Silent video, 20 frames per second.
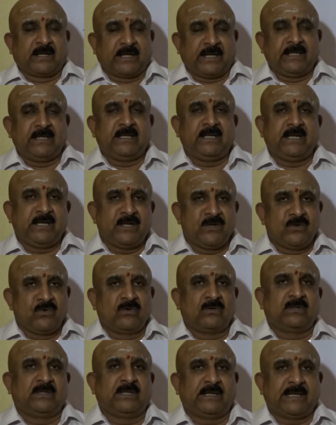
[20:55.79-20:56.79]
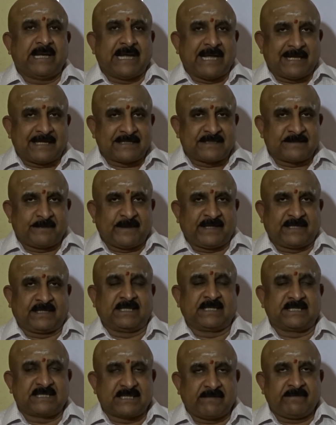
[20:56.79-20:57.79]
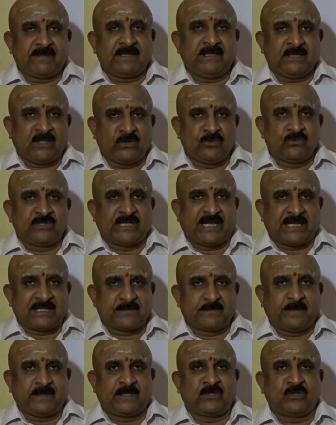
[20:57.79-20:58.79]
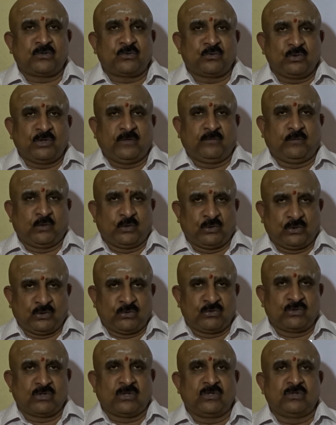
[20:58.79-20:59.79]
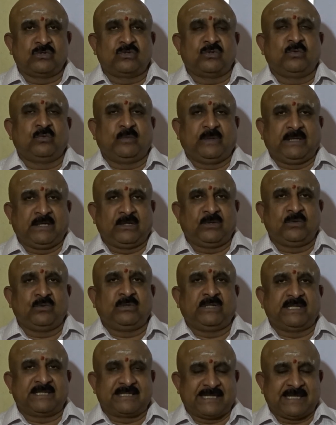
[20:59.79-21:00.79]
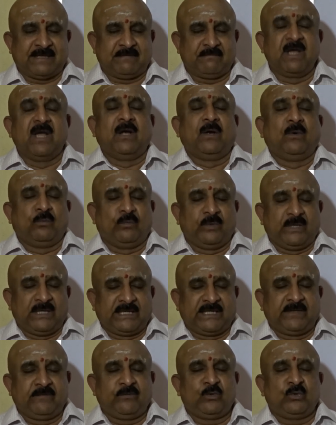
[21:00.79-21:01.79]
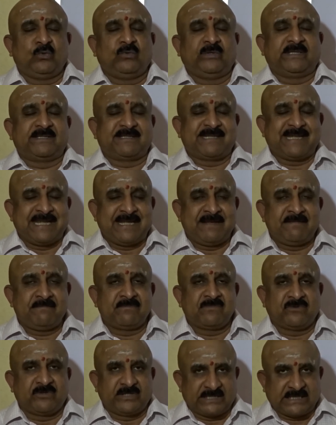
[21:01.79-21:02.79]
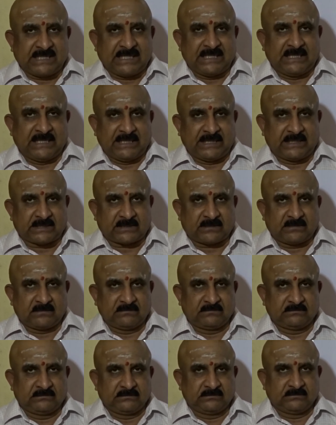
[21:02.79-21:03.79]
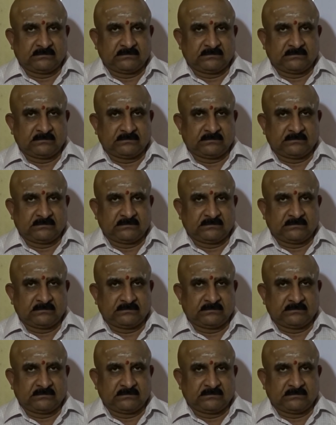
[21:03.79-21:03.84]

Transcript: Kindly note that aspect, 7th house aspect to the 4th house also will do the same, will give you the same result